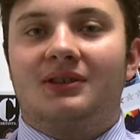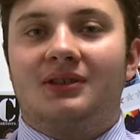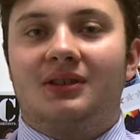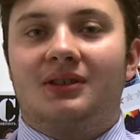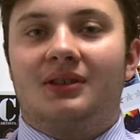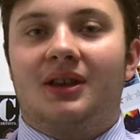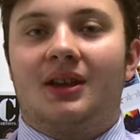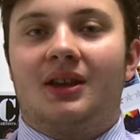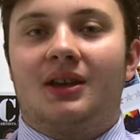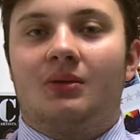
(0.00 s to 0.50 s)

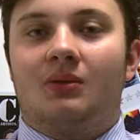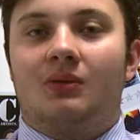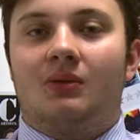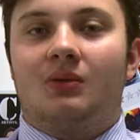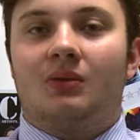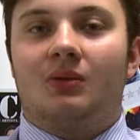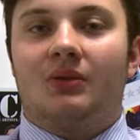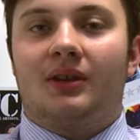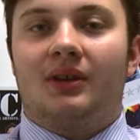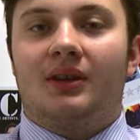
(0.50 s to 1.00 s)
studio,
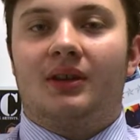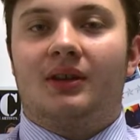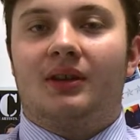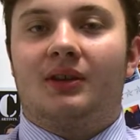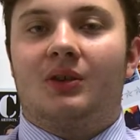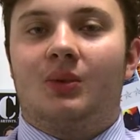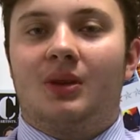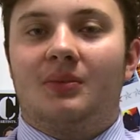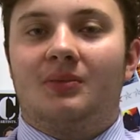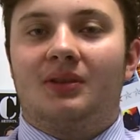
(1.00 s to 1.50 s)
all the
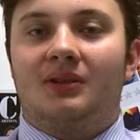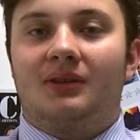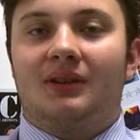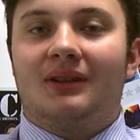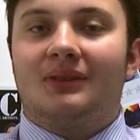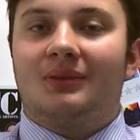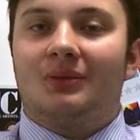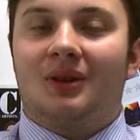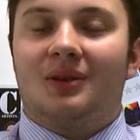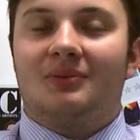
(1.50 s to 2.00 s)
equipment,
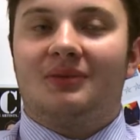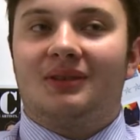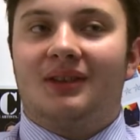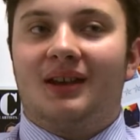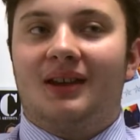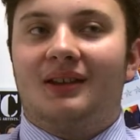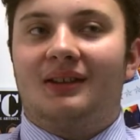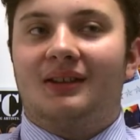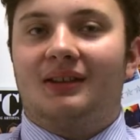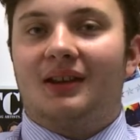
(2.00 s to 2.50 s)
it's all up to
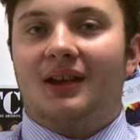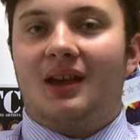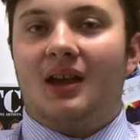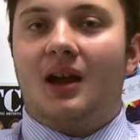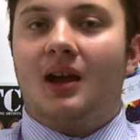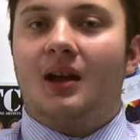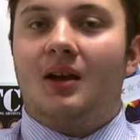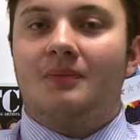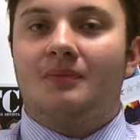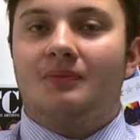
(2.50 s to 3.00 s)
date.
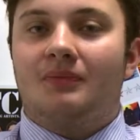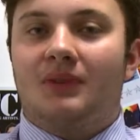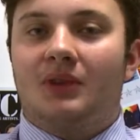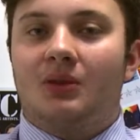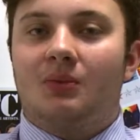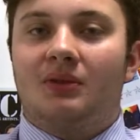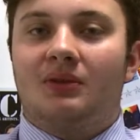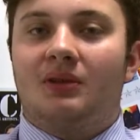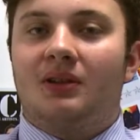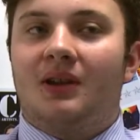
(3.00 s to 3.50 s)

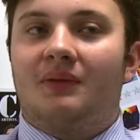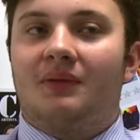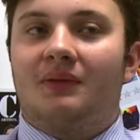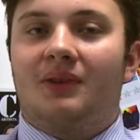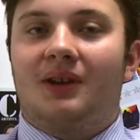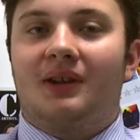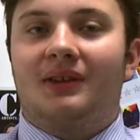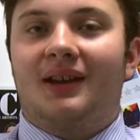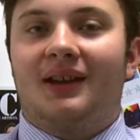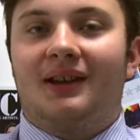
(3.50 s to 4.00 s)
You would never
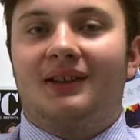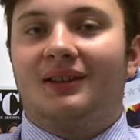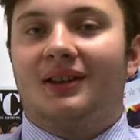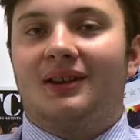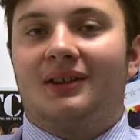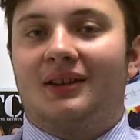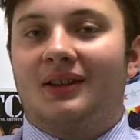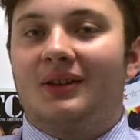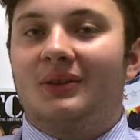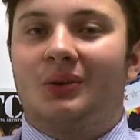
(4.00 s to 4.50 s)
find that in
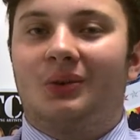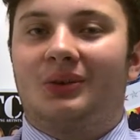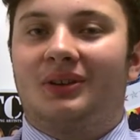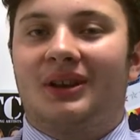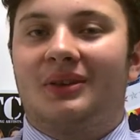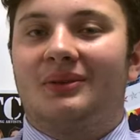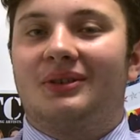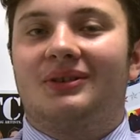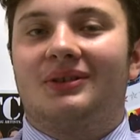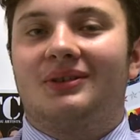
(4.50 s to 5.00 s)
like an ordinary